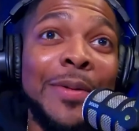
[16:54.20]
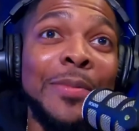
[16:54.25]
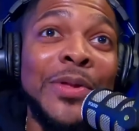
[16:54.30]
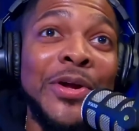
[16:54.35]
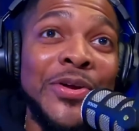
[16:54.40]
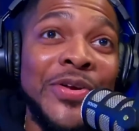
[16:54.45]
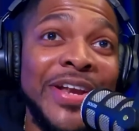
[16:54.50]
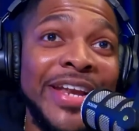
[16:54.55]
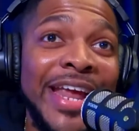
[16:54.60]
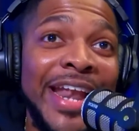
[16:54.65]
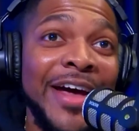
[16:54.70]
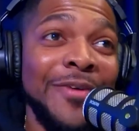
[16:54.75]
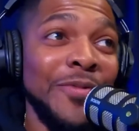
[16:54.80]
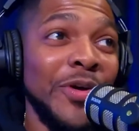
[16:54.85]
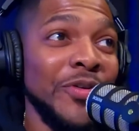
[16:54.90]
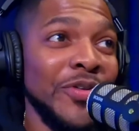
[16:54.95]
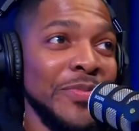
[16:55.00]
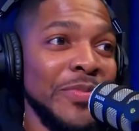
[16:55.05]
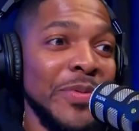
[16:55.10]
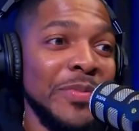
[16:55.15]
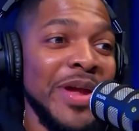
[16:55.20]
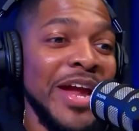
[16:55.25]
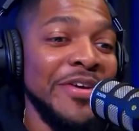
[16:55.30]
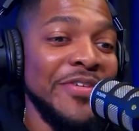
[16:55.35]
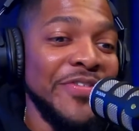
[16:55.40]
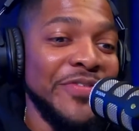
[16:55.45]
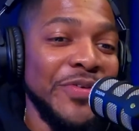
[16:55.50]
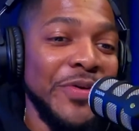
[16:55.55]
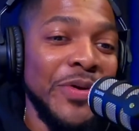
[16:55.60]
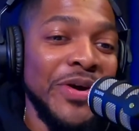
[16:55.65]
learning that. I've only been
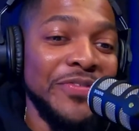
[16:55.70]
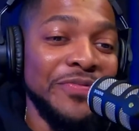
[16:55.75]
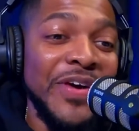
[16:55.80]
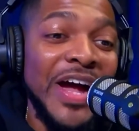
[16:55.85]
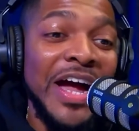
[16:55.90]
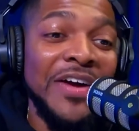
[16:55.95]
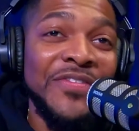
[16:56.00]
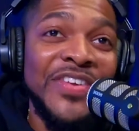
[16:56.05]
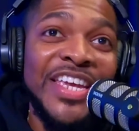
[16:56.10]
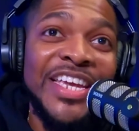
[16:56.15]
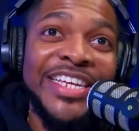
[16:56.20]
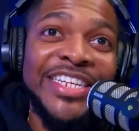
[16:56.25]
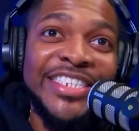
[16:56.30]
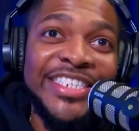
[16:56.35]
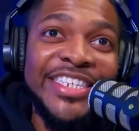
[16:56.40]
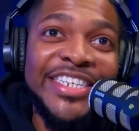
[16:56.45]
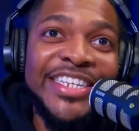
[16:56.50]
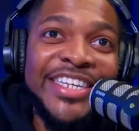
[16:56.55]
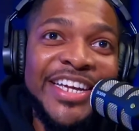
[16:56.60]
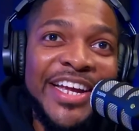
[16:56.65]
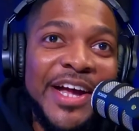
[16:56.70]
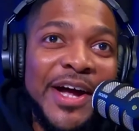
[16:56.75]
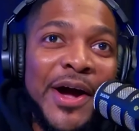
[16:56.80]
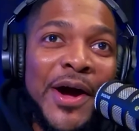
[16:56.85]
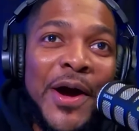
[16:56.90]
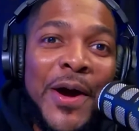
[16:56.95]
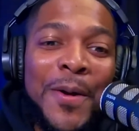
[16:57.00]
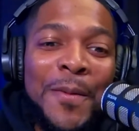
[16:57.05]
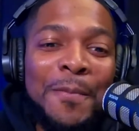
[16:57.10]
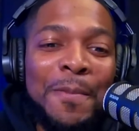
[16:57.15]
married for 5 years.
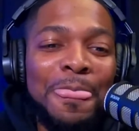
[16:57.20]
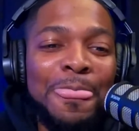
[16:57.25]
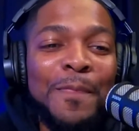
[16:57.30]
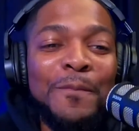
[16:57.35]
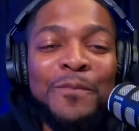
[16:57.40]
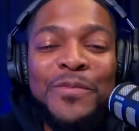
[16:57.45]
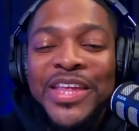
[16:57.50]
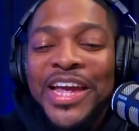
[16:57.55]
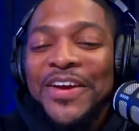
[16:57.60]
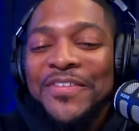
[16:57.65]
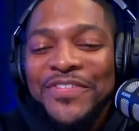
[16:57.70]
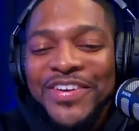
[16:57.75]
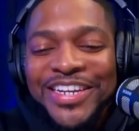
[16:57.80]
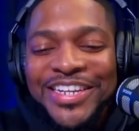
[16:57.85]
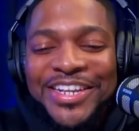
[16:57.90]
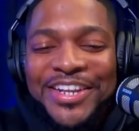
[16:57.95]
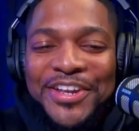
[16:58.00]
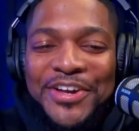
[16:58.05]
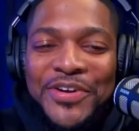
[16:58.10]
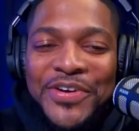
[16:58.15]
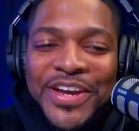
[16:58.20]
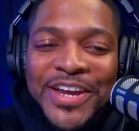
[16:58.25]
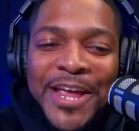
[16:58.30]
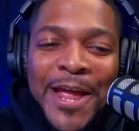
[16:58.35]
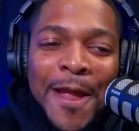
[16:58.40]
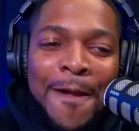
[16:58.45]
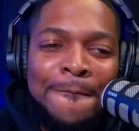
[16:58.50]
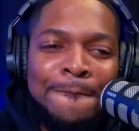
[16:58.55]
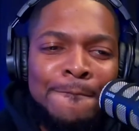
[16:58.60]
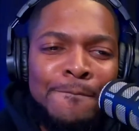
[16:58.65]
Definitely learning
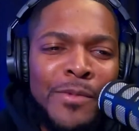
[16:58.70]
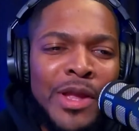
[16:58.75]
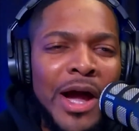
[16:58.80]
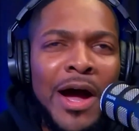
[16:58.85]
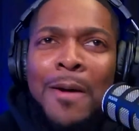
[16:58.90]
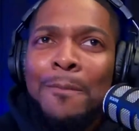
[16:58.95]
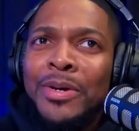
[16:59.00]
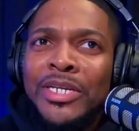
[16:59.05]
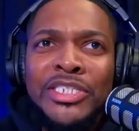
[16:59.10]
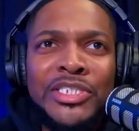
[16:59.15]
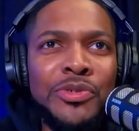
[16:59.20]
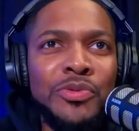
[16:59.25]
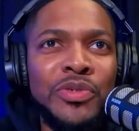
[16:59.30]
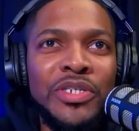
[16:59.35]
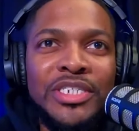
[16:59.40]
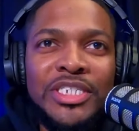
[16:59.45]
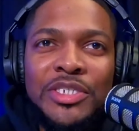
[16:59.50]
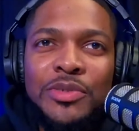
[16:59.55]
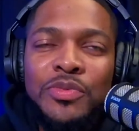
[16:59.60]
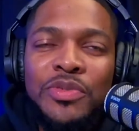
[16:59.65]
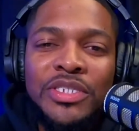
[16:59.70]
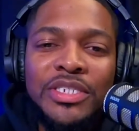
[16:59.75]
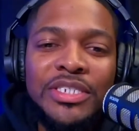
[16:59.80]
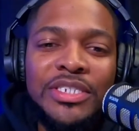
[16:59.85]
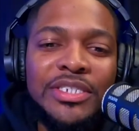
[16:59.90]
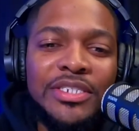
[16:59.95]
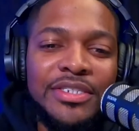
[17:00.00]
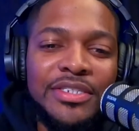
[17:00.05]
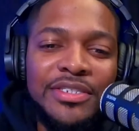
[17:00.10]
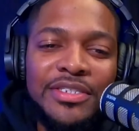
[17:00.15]
that. But she
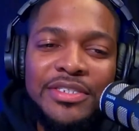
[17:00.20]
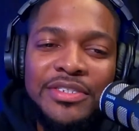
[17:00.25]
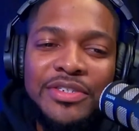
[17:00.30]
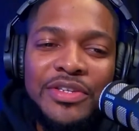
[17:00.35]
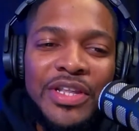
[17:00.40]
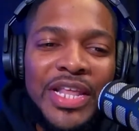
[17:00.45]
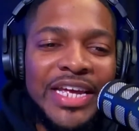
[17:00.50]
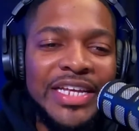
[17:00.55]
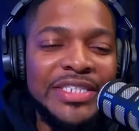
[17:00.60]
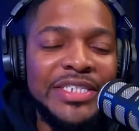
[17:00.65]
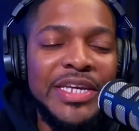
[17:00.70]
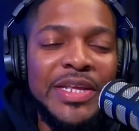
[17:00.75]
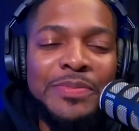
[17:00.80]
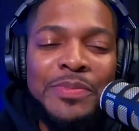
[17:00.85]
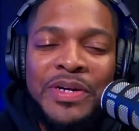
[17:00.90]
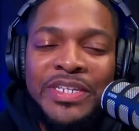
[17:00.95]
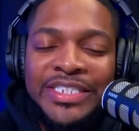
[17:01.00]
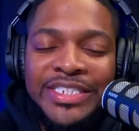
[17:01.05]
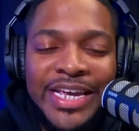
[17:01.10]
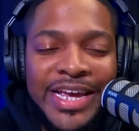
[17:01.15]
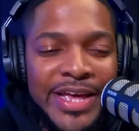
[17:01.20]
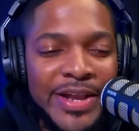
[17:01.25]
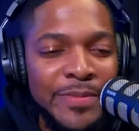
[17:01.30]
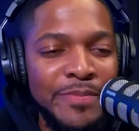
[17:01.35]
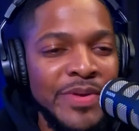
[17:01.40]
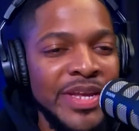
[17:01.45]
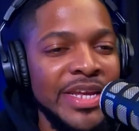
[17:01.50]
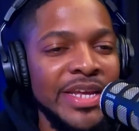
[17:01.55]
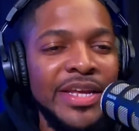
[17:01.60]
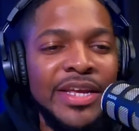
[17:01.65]
was like 10 months ahead of
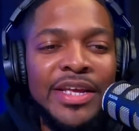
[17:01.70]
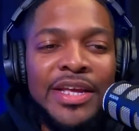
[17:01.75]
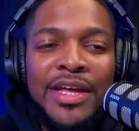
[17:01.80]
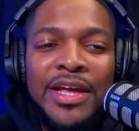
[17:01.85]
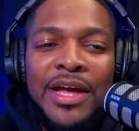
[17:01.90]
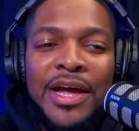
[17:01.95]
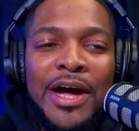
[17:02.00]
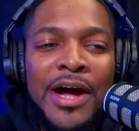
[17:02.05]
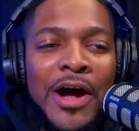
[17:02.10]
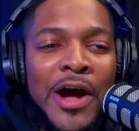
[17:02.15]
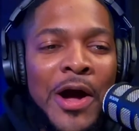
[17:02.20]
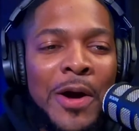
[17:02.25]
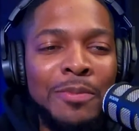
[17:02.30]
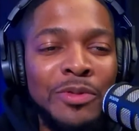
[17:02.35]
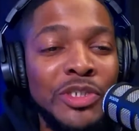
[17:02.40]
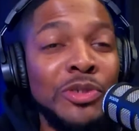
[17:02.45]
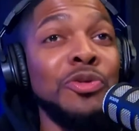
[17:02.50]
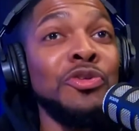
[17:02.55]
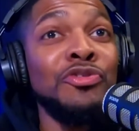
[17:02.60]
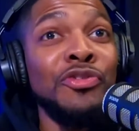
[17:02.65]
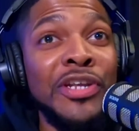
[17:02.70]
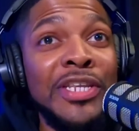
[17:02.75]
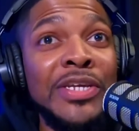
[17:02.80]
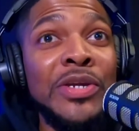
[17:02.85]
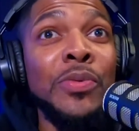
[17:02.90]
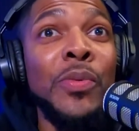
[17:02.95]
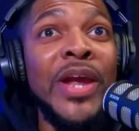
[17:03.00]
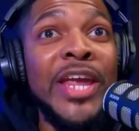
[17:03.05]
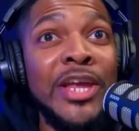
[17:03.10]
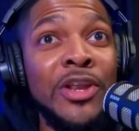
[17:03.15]
me. Yeah. She was really
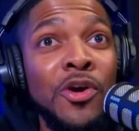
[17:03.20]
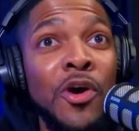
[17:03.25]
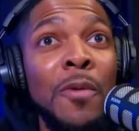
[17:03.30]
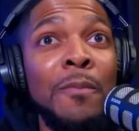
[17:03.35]
waiting on